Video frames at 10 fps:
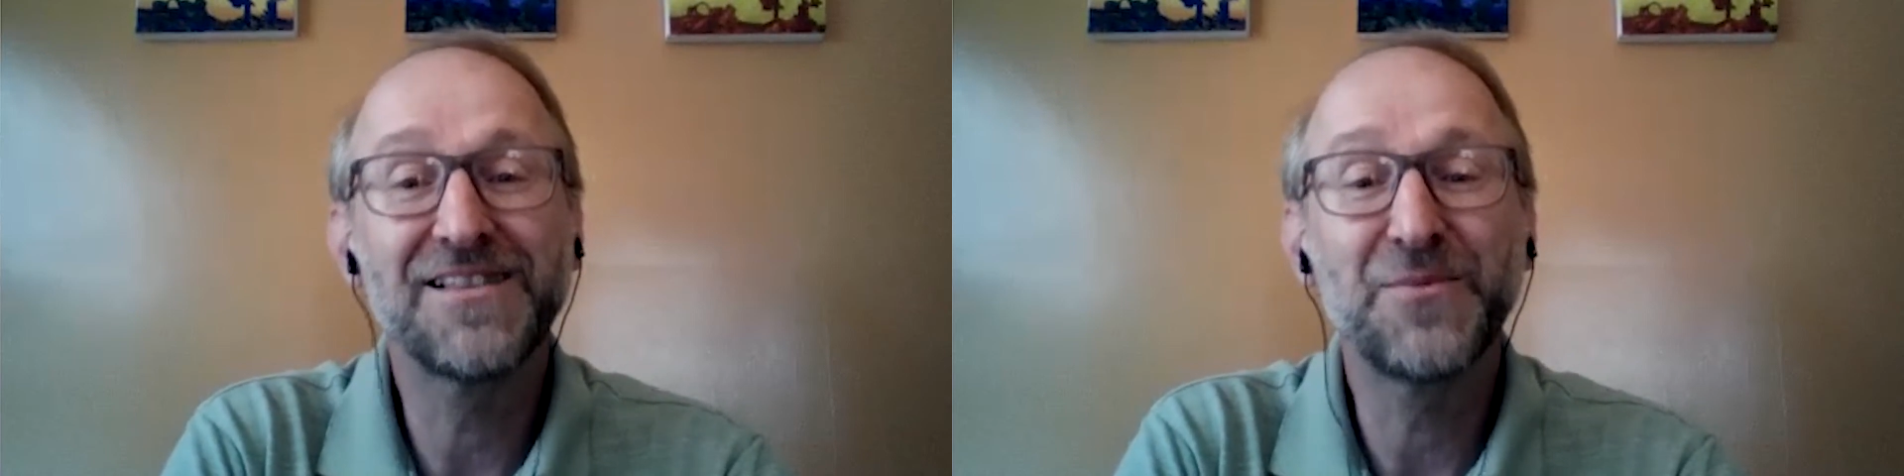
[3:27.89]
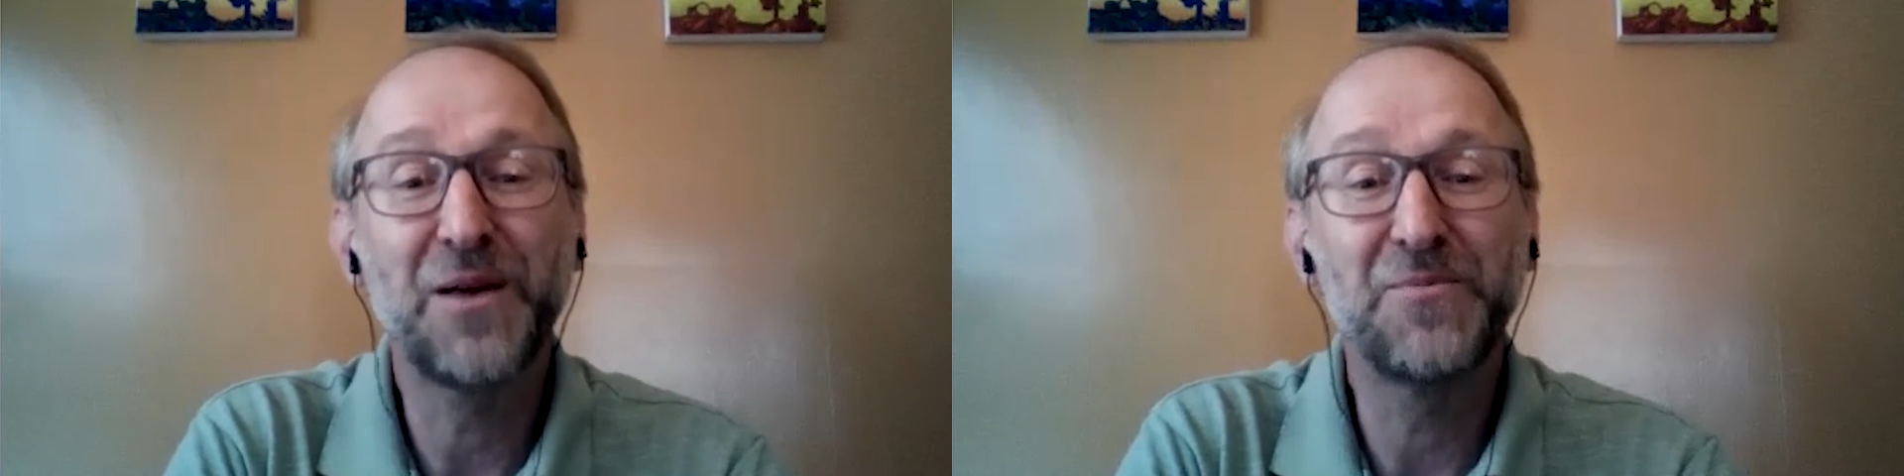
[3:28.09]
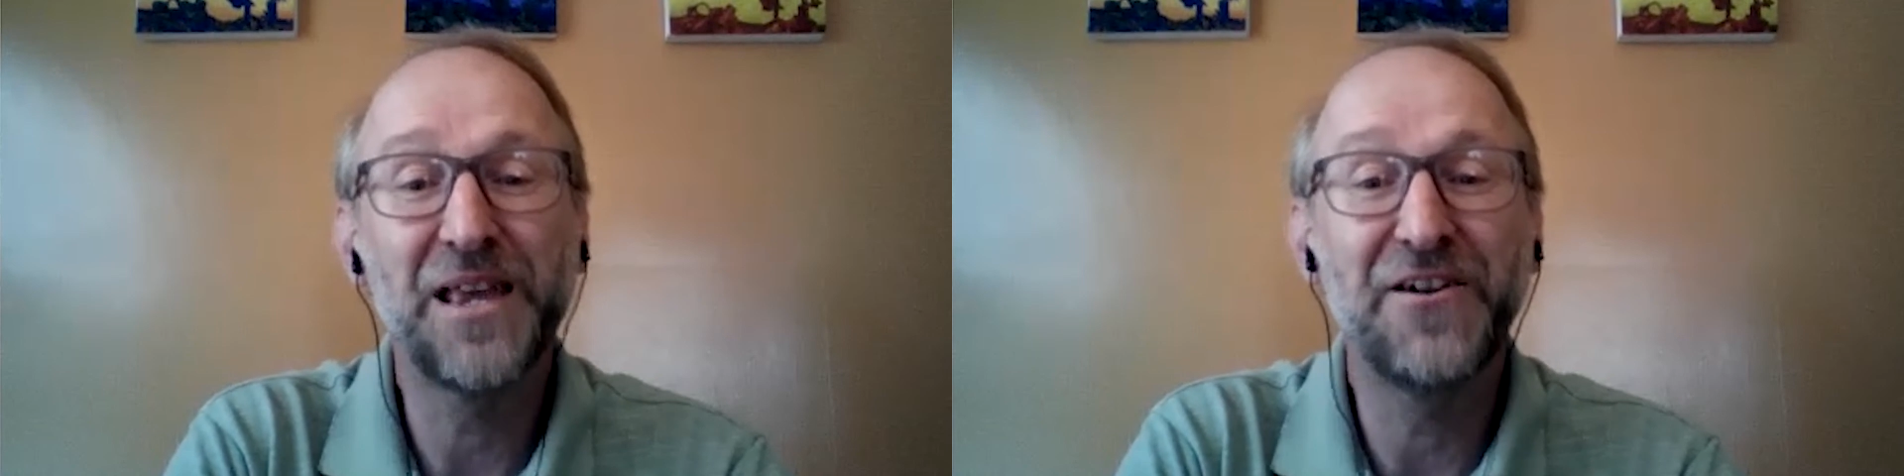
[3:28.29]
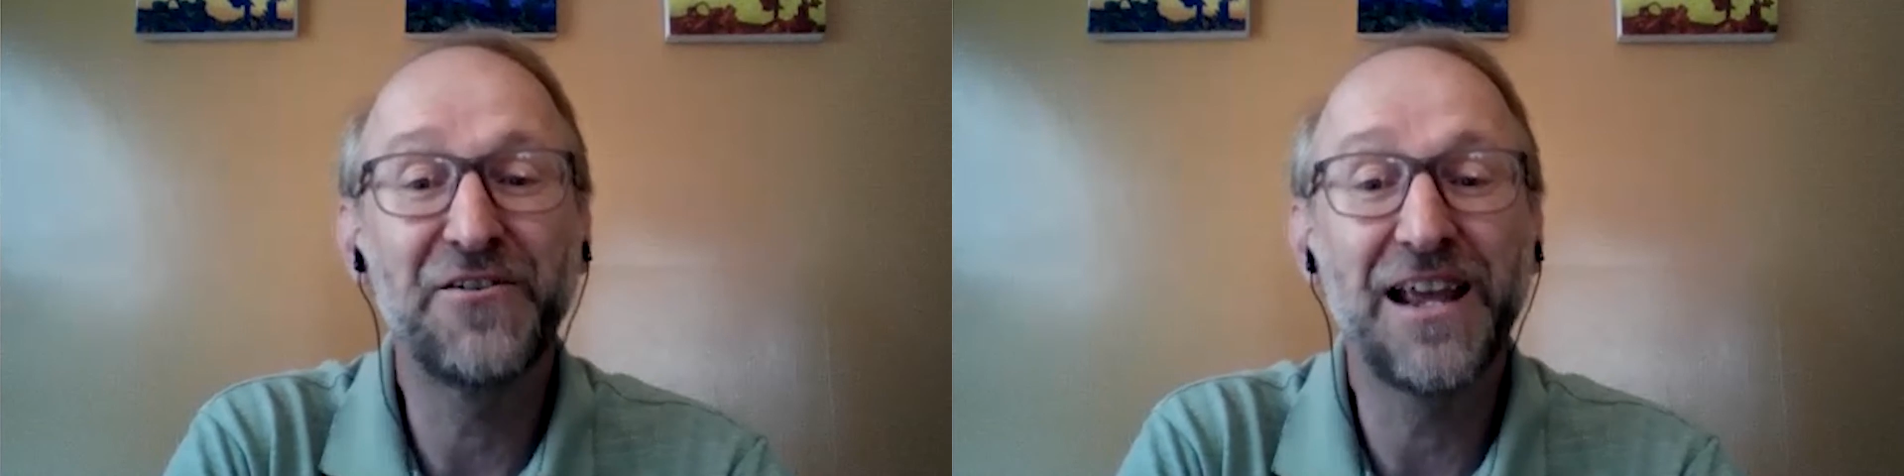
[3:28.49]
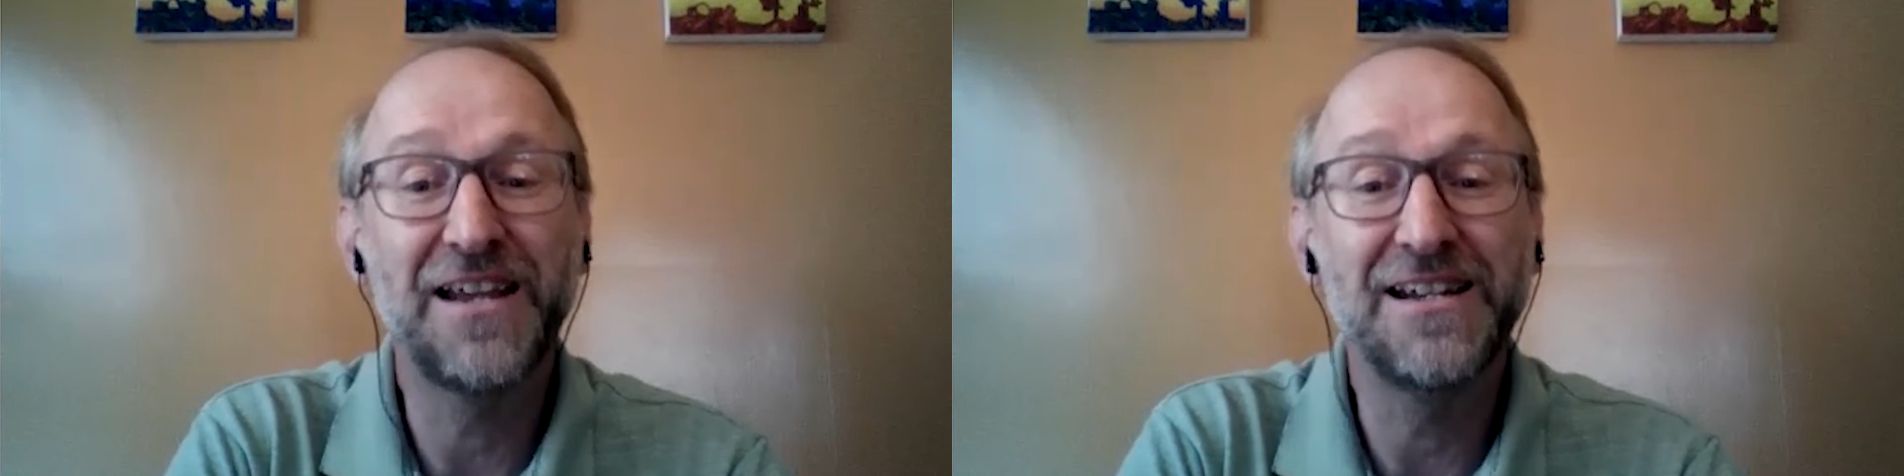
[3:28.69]
sometimes
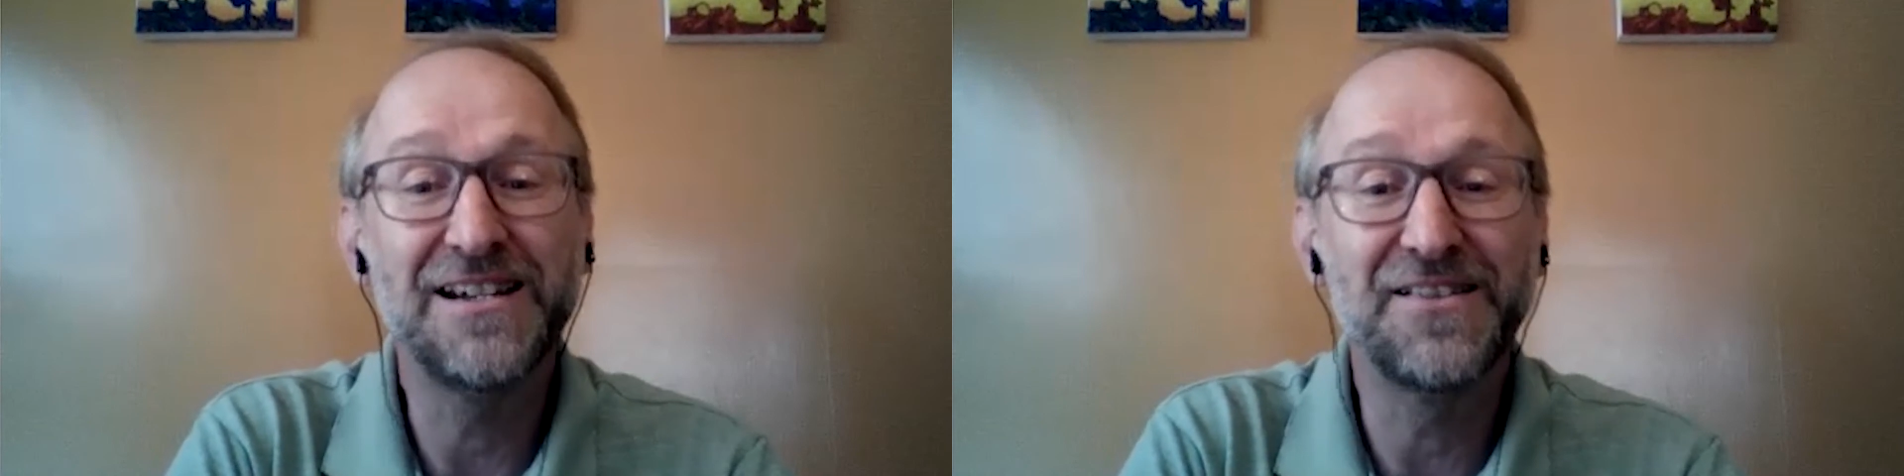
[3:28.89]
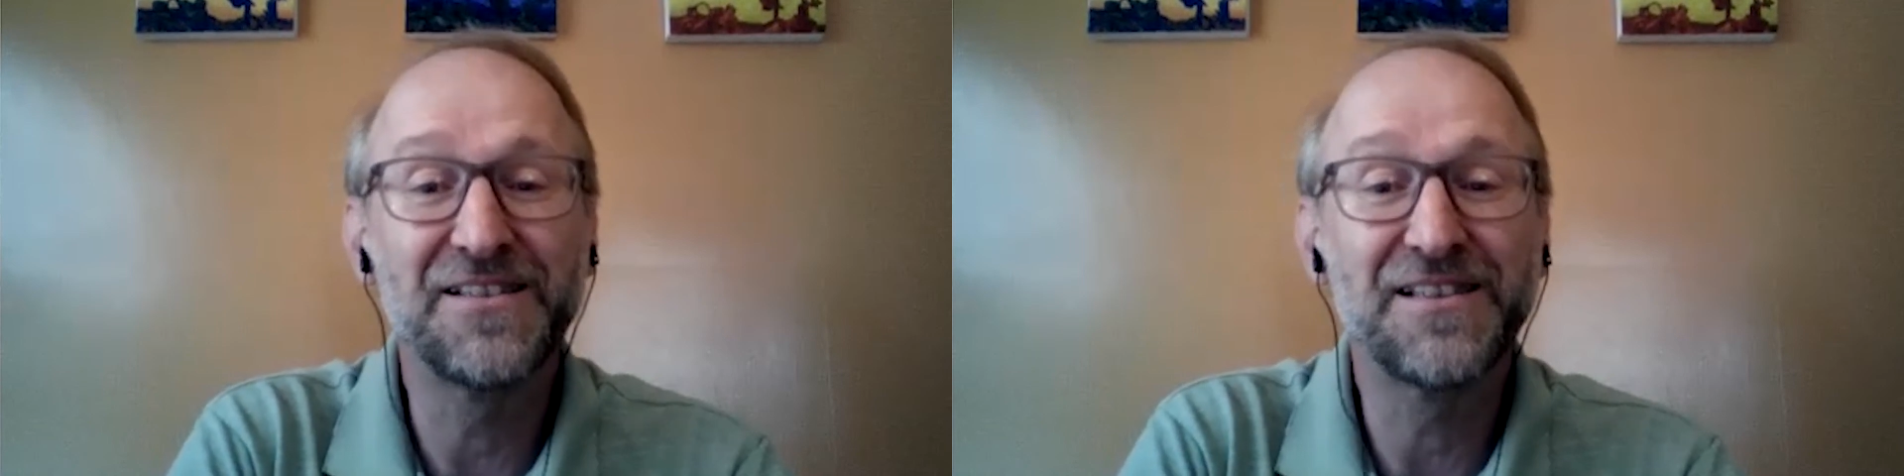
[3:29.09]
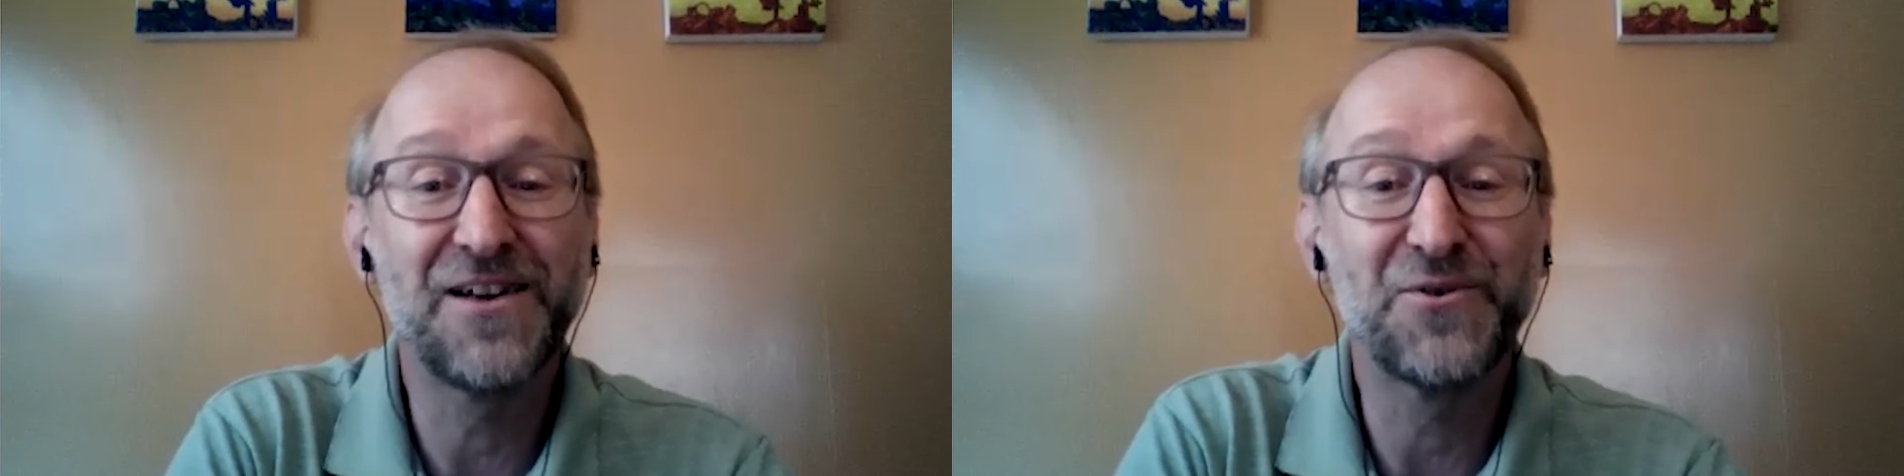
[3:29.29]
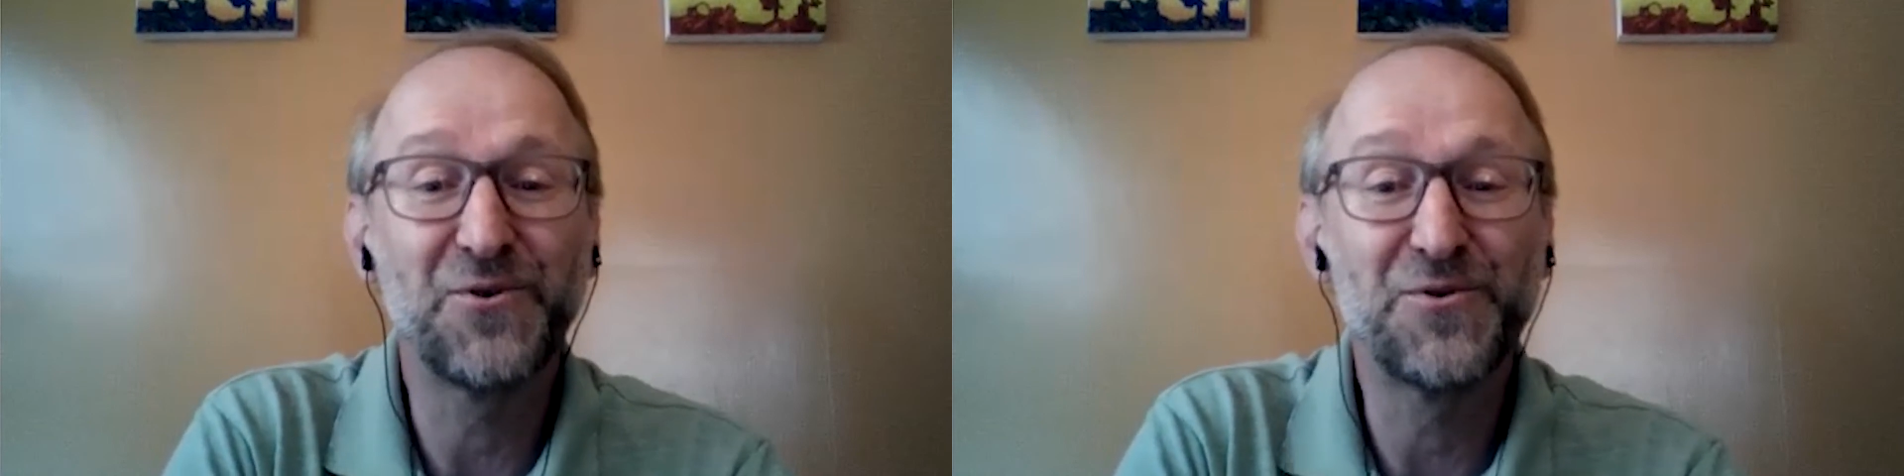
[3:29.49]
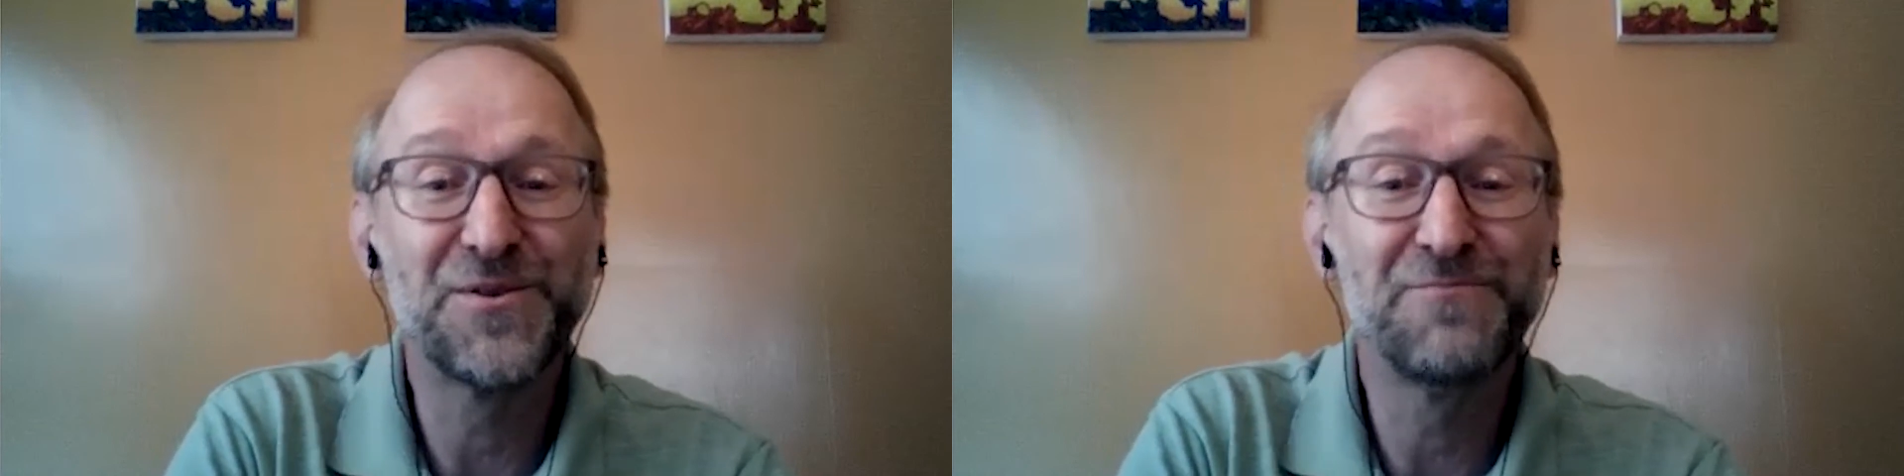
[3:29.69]
entertaining in this household.